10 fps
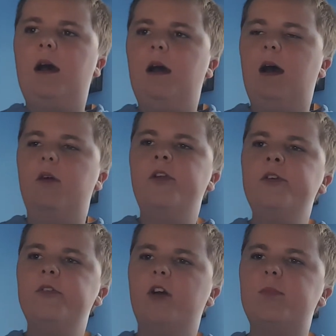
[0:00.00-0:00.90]
How do
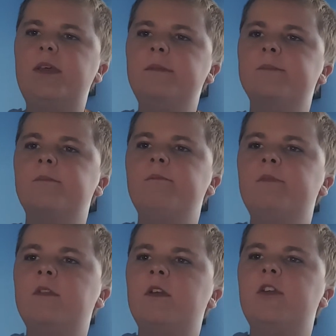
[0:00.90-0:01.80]
you know me?
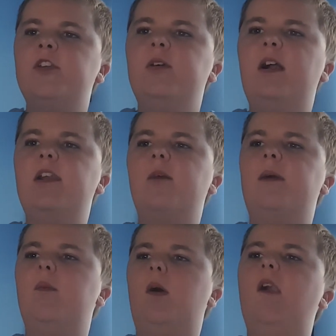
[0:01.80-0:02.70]
Newt held out
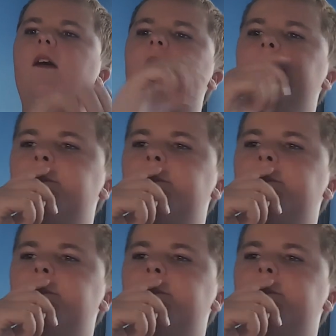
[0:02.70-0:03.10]
my wallet